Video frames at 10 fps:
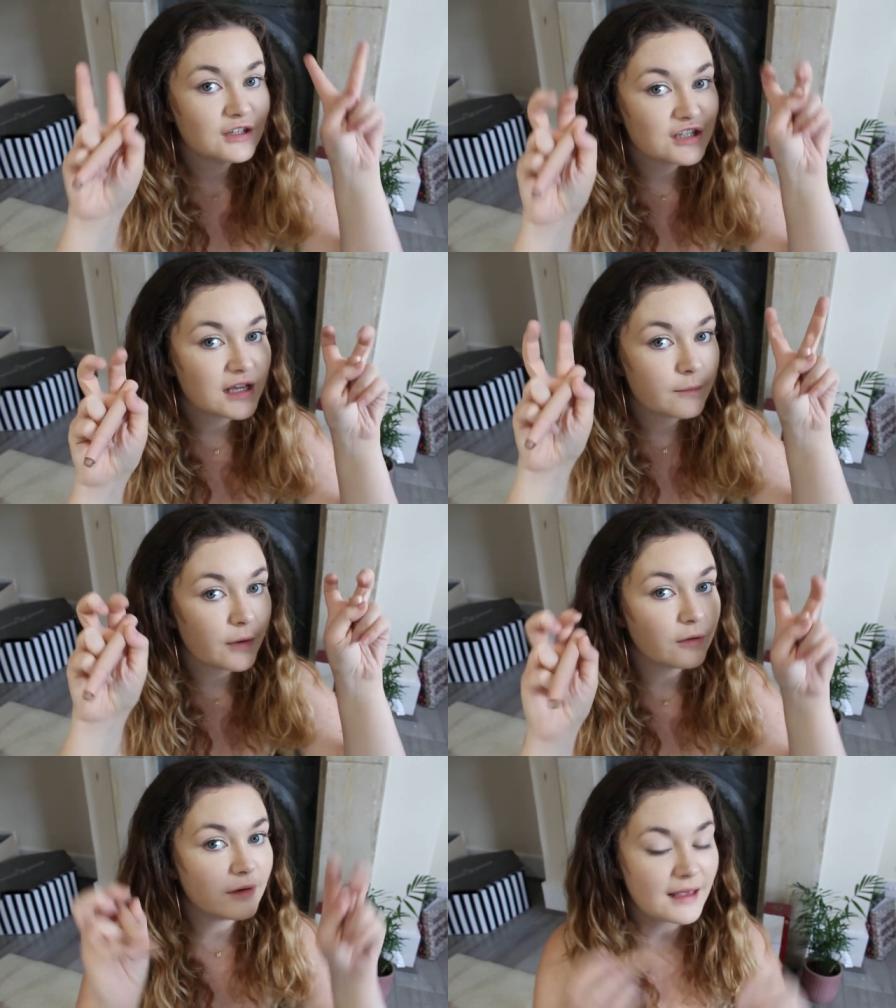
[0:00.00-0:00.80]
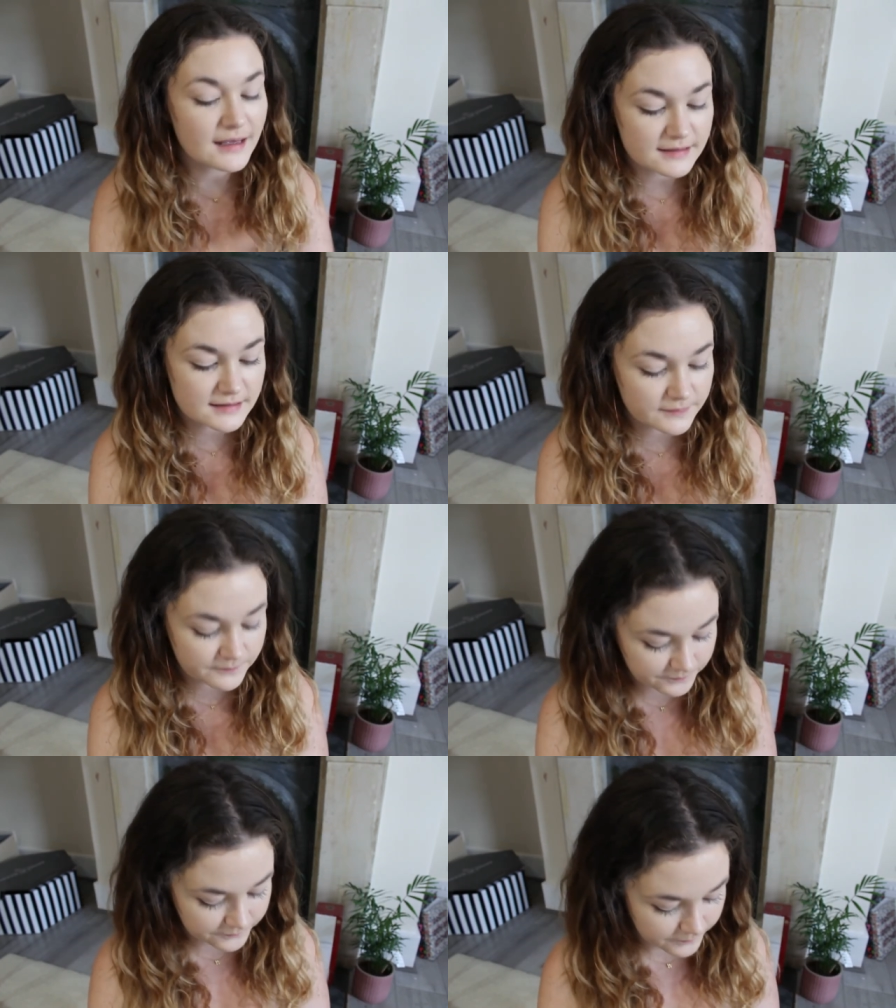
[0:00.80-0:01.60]
cheekbone is.
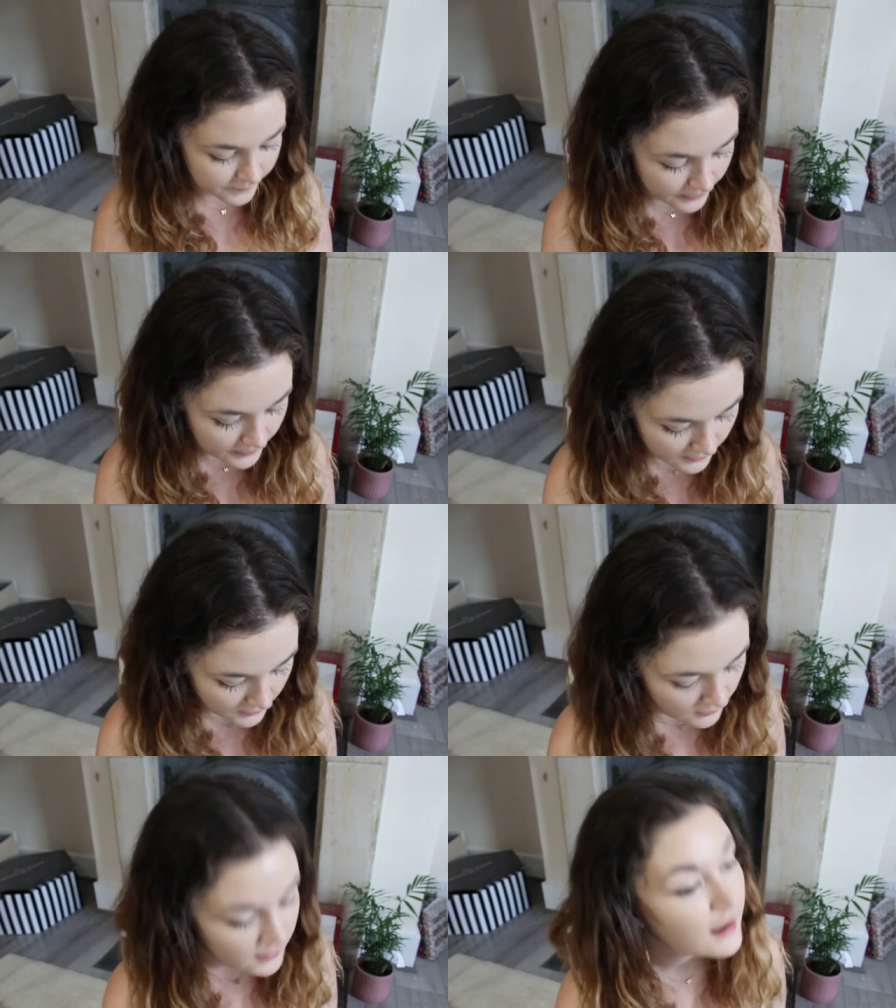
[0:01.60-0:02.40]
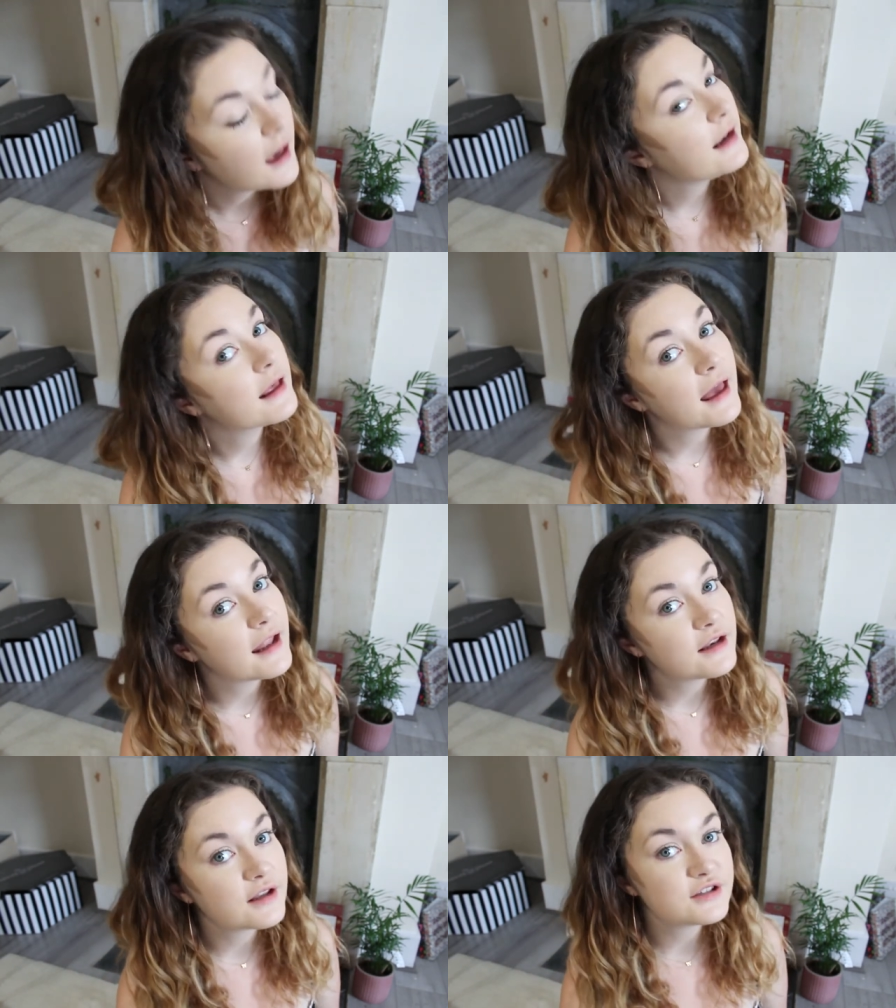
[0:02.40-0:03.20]
And
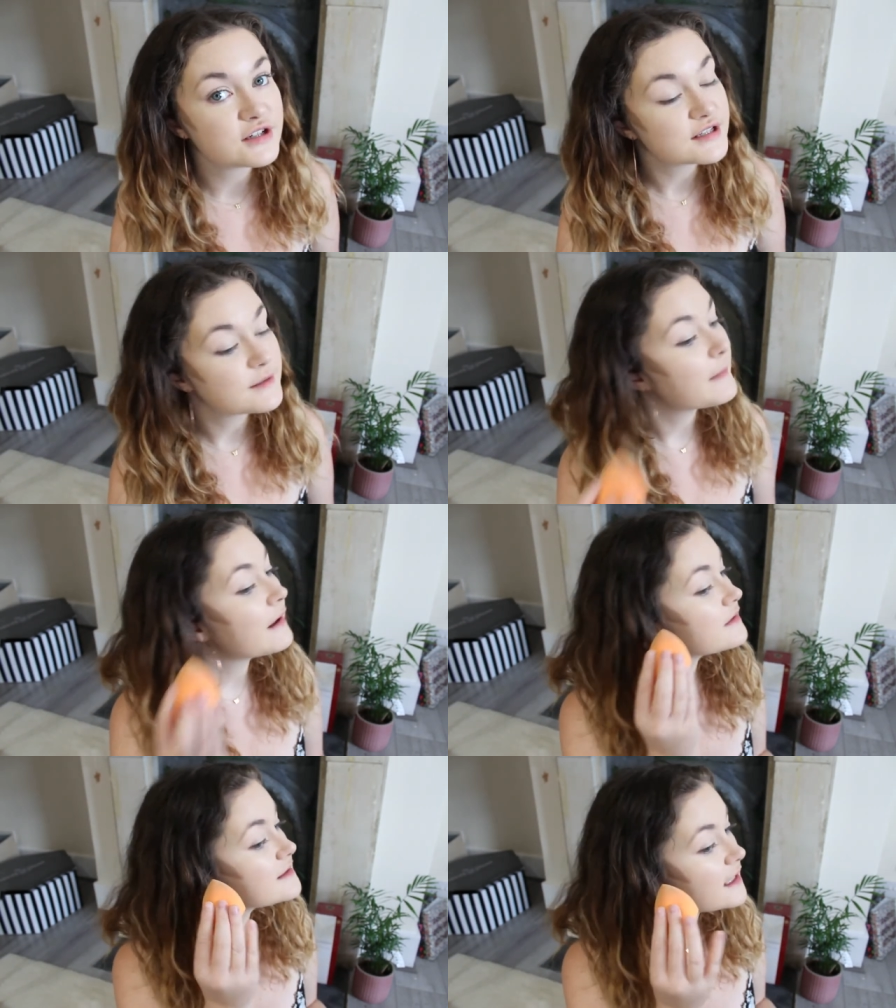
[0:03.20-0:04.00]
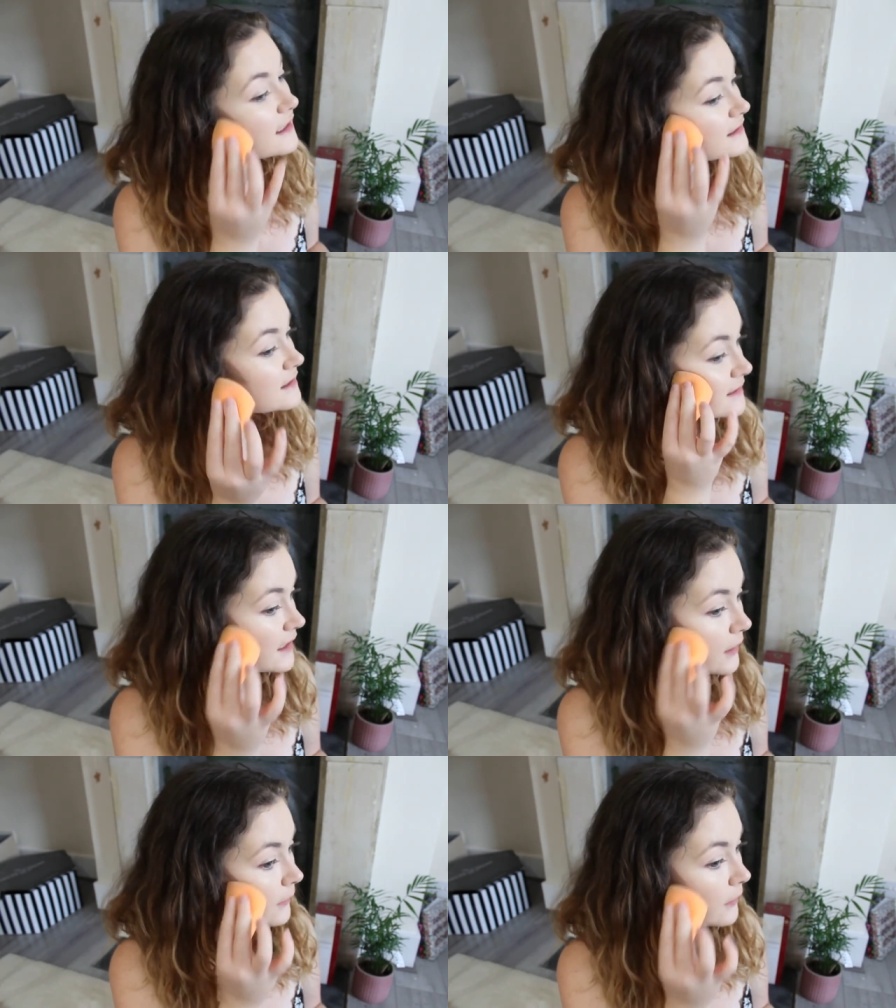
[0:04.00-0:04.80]
again, just bounce that into the
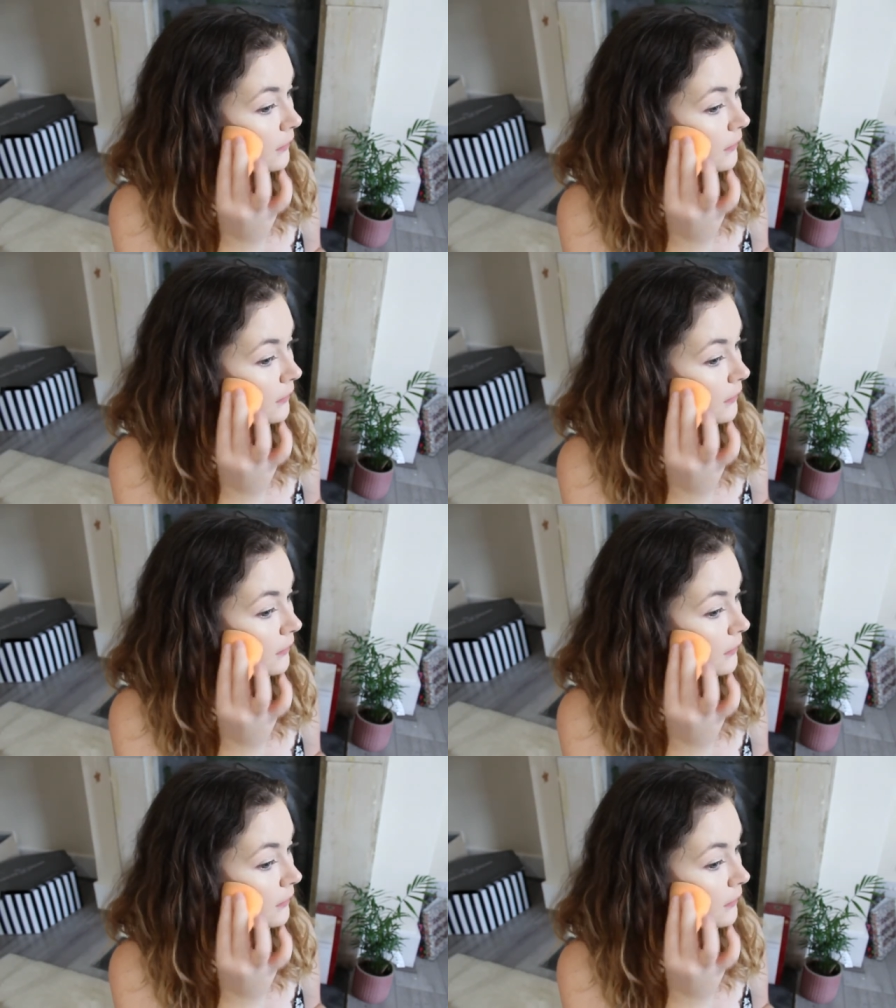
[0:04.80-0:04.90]
skin.